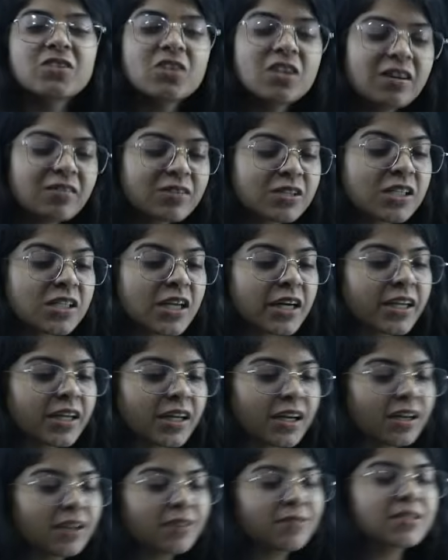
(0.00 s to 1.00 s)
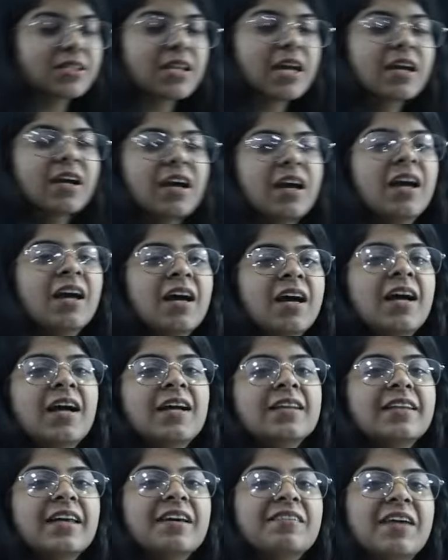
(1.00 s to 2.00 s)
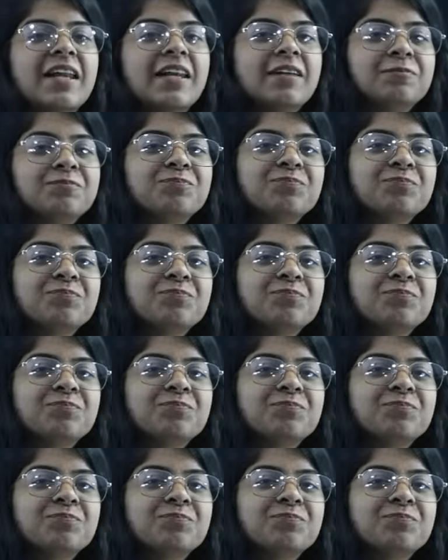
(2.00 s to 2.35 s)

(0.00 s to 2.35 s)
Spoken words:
And I was sitting and I was like, they will.